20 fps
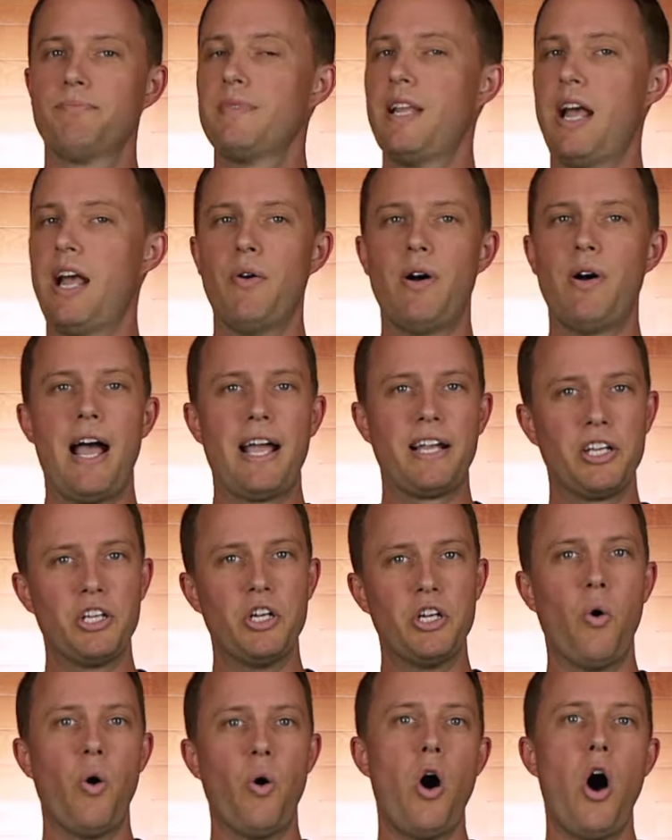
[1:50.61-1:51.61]
Now, I can
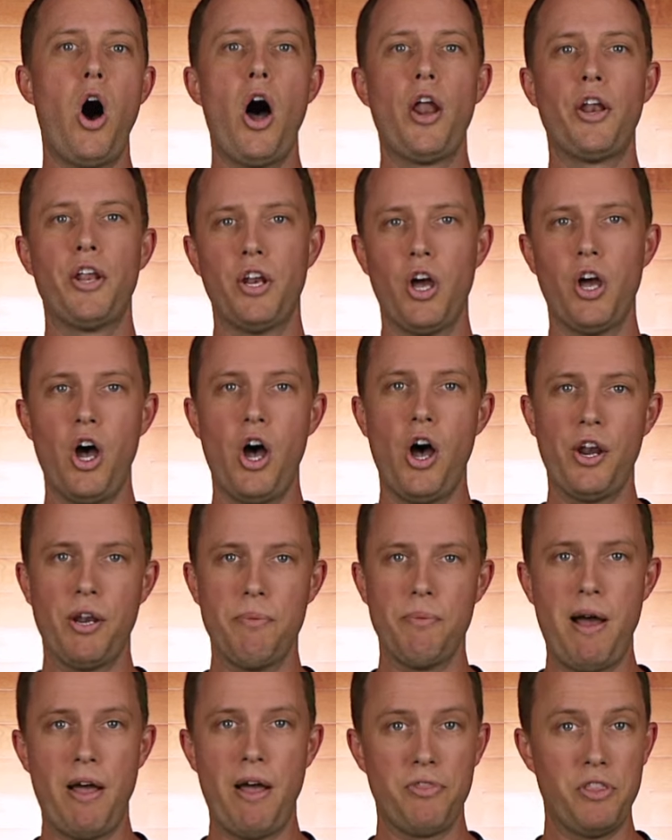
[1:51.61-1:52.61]
go on and on
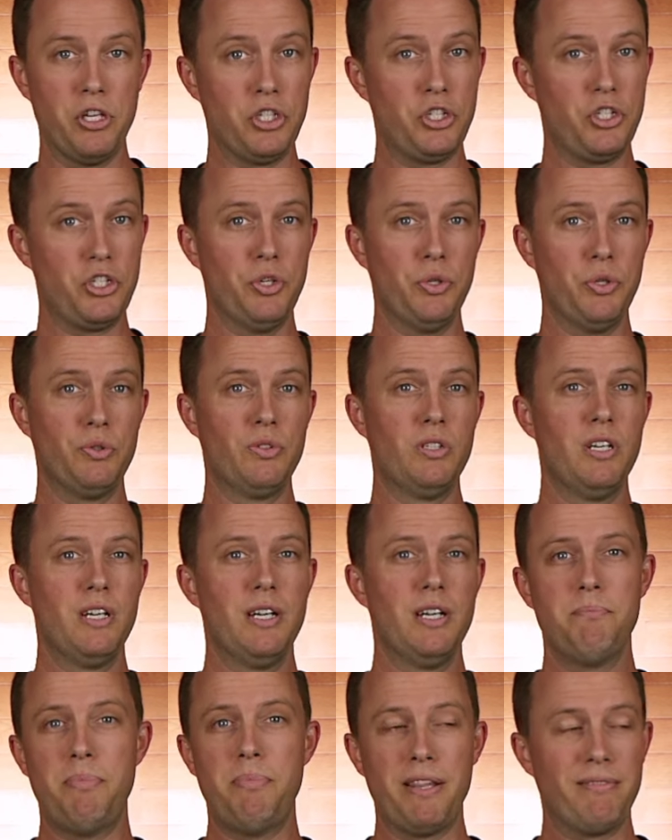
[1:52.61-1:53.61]
about this shoe,
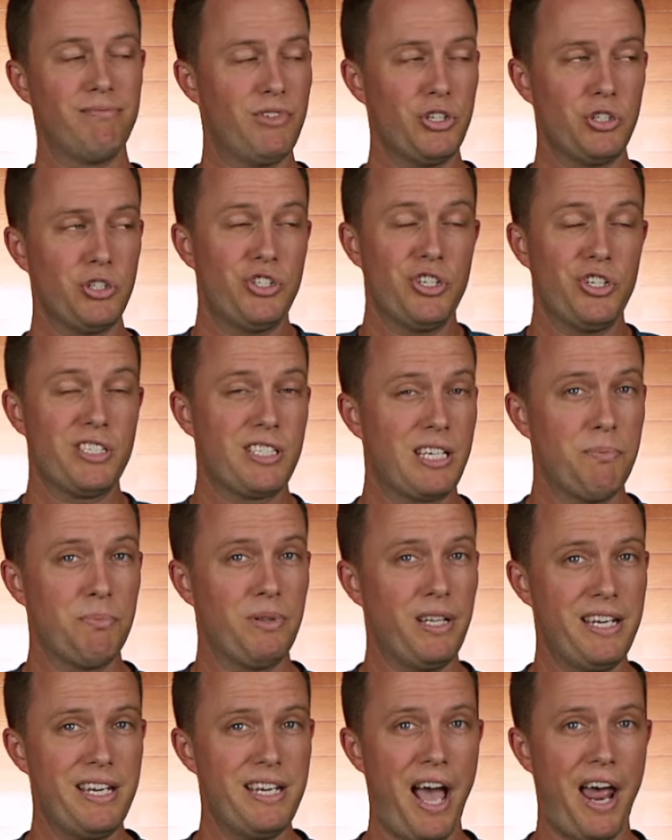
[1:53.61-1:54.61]
but there's just
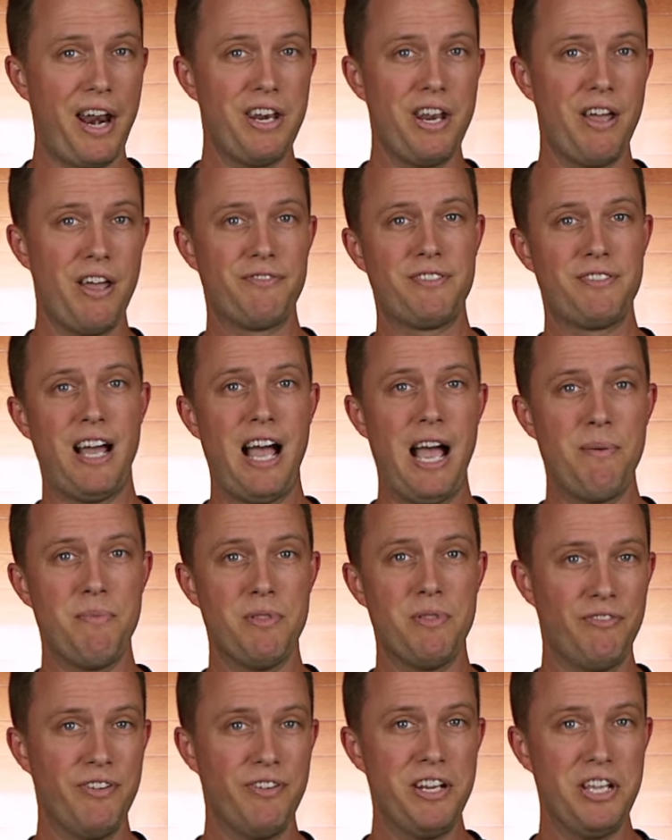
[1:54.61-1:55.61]
simply not enough time
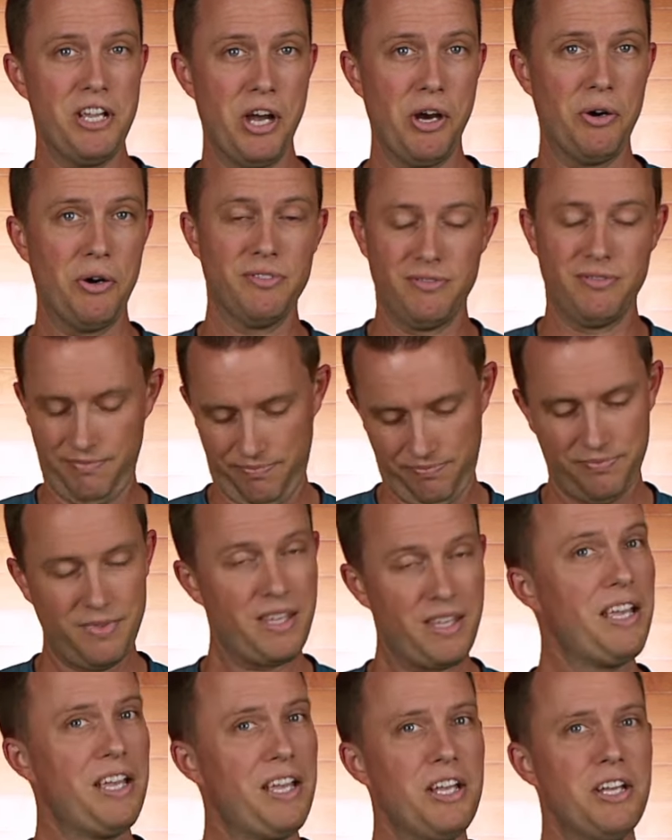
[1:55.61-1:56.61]
in the video.
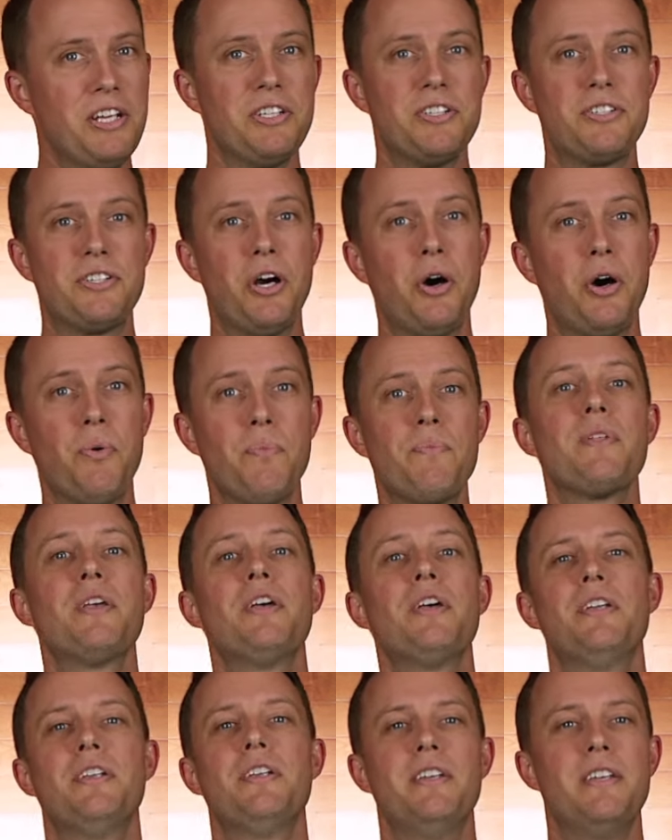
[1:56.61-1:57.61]
So,
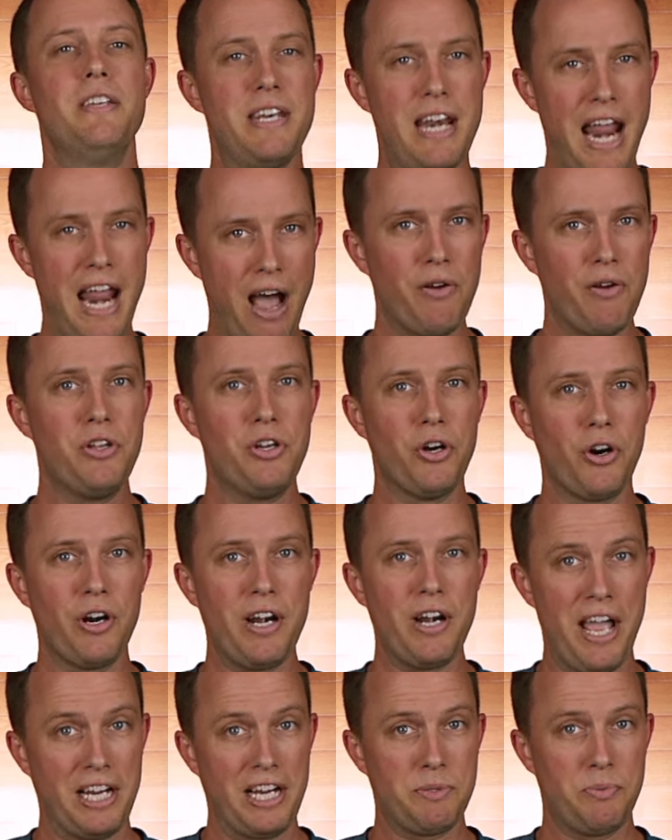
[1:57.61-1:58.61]
now you're
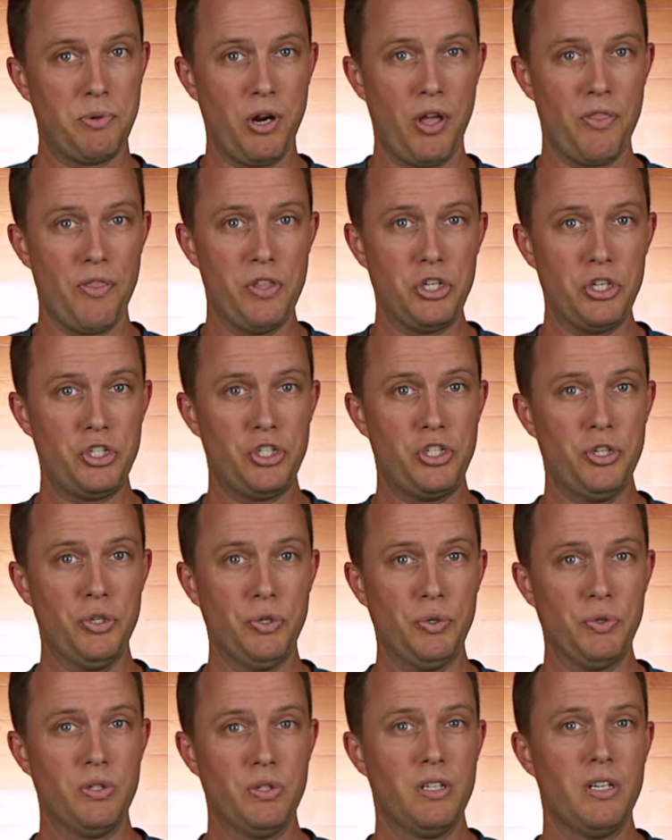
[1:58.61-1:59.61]
an expert on this
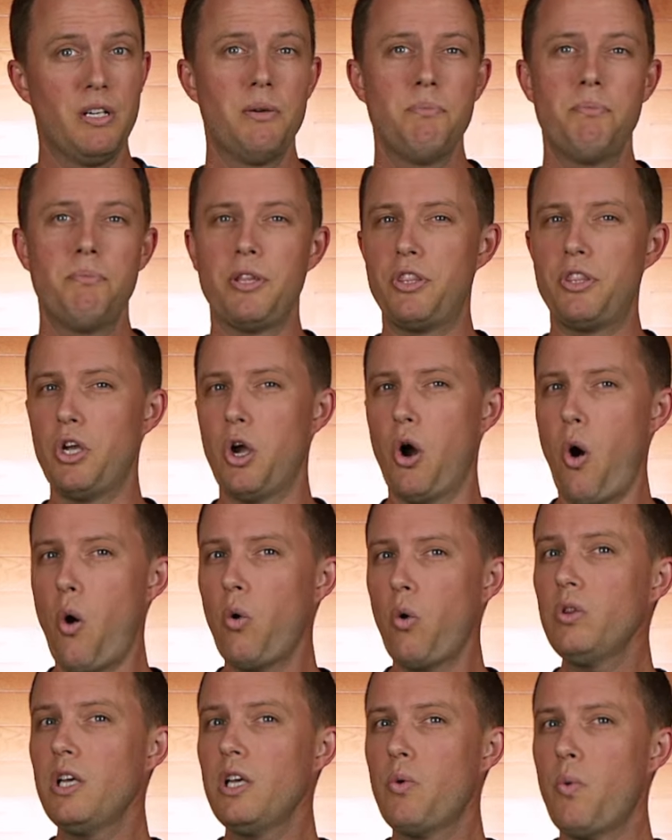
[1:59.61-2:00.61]
shoe, but the
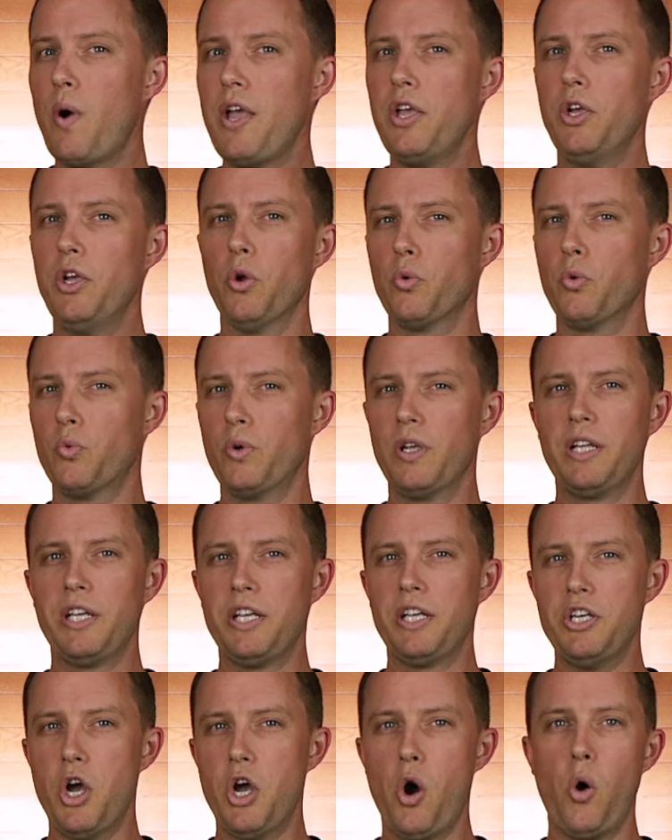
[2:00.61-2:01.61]
only way you'll
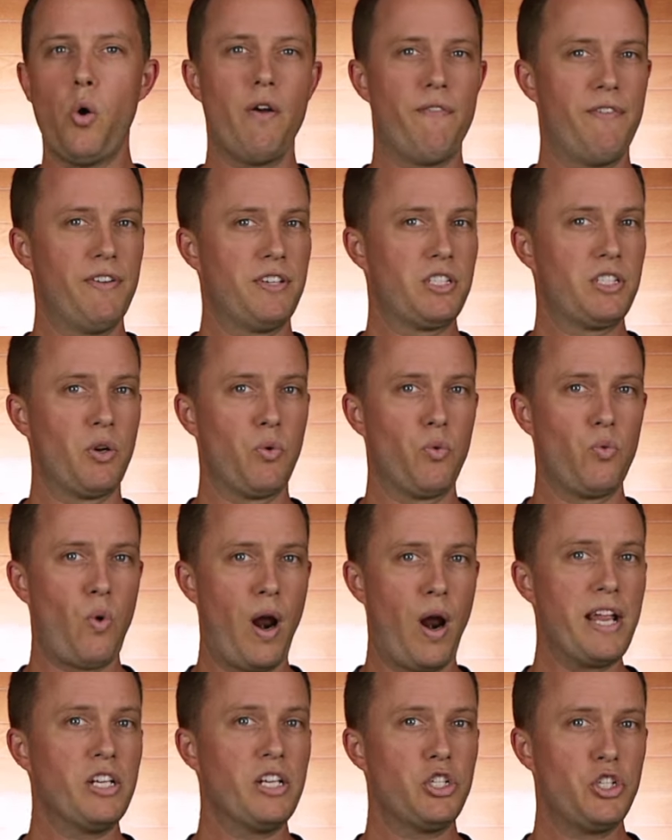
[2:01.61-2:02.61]
really know if it's the
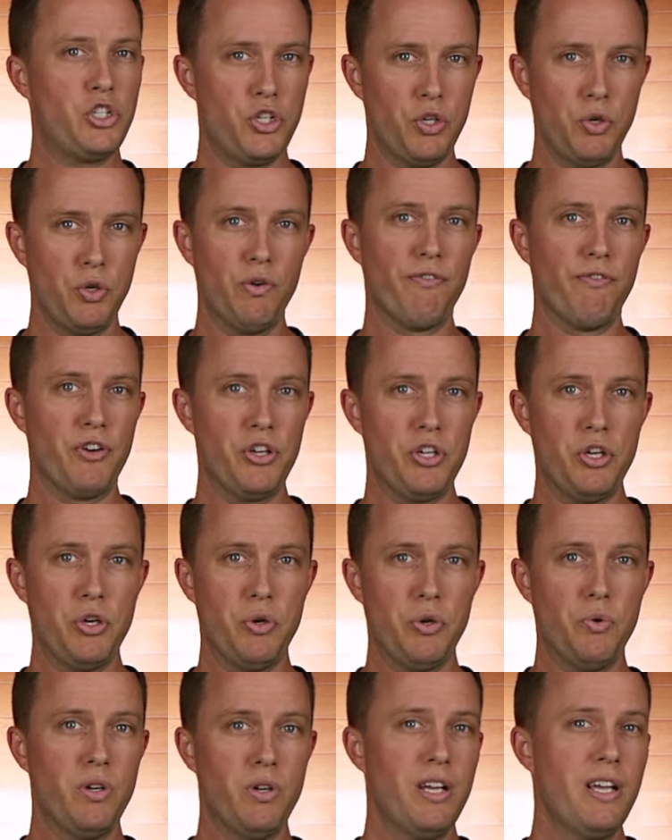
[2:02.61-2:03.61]
right shoe for
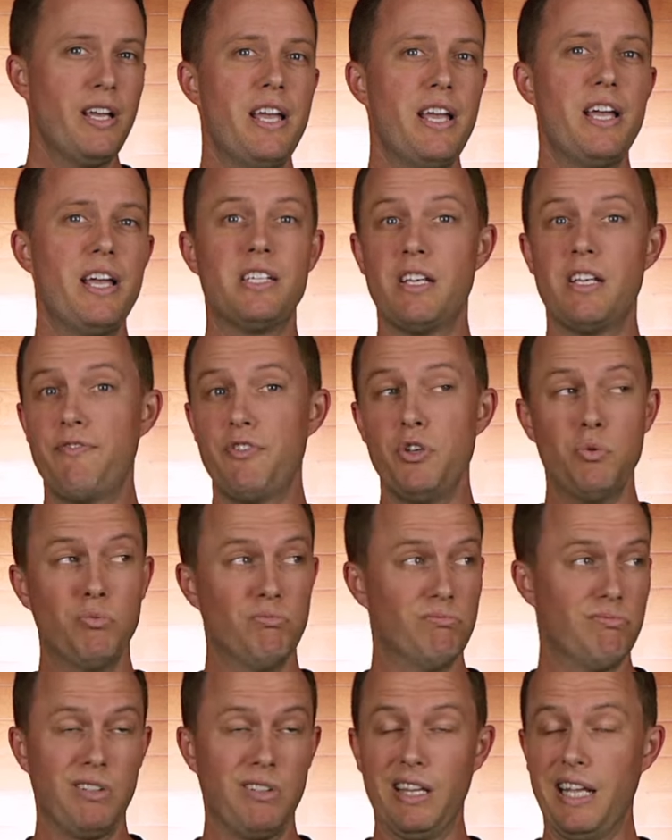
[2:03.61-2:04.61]
you is if
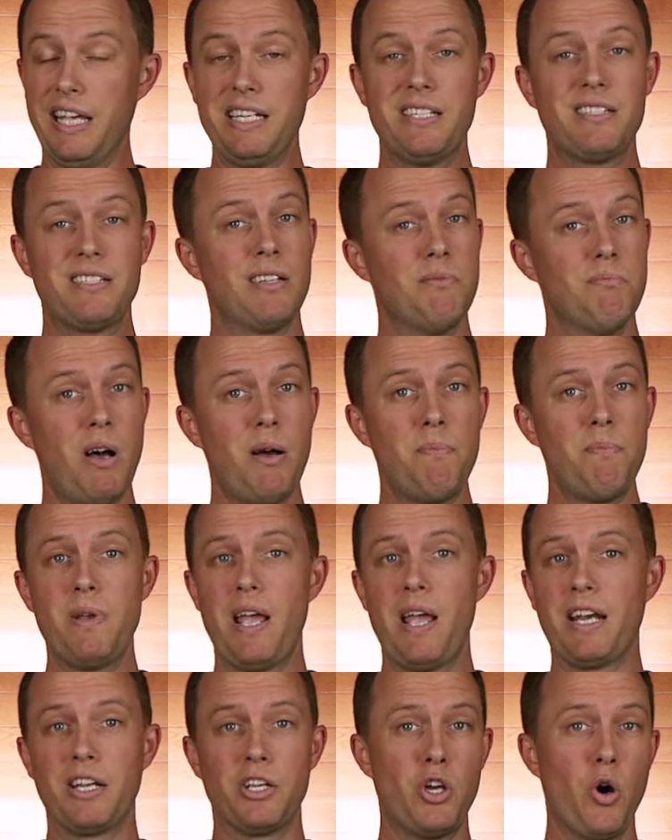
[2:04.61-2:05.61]
you lace them up
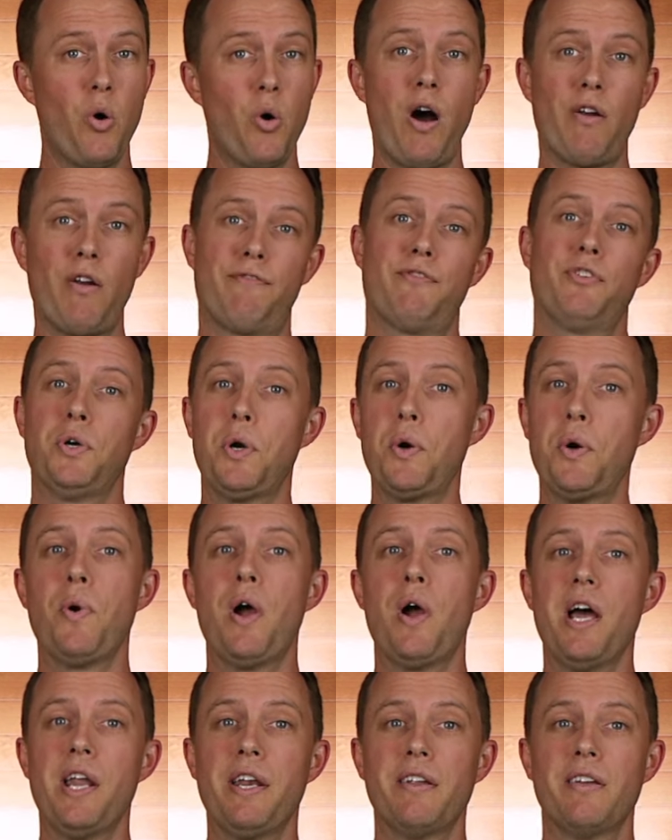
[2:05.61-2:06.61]
and go out for a
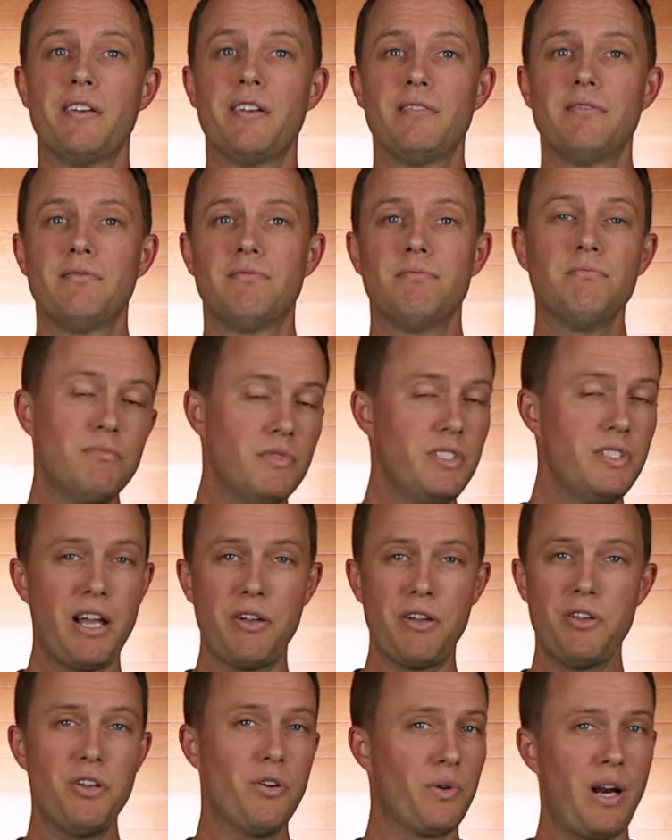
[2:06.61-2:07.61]
run.
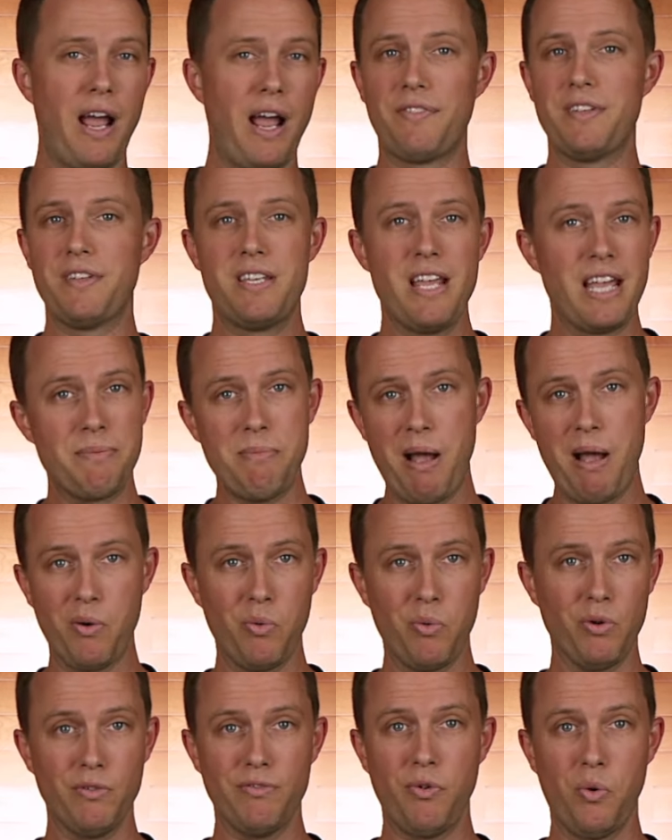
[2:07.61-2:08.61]
Now, you don't have to take my
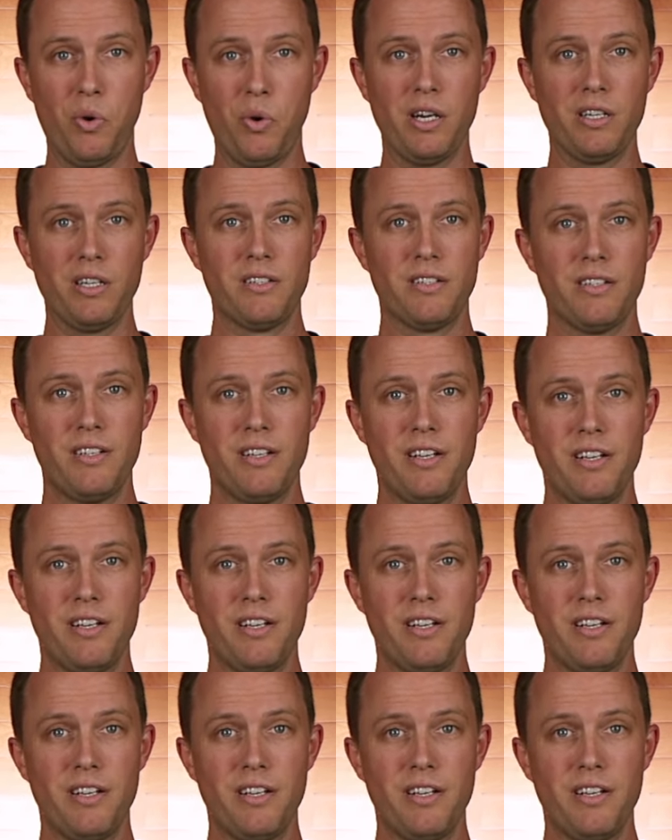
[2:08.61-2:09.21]
word for it.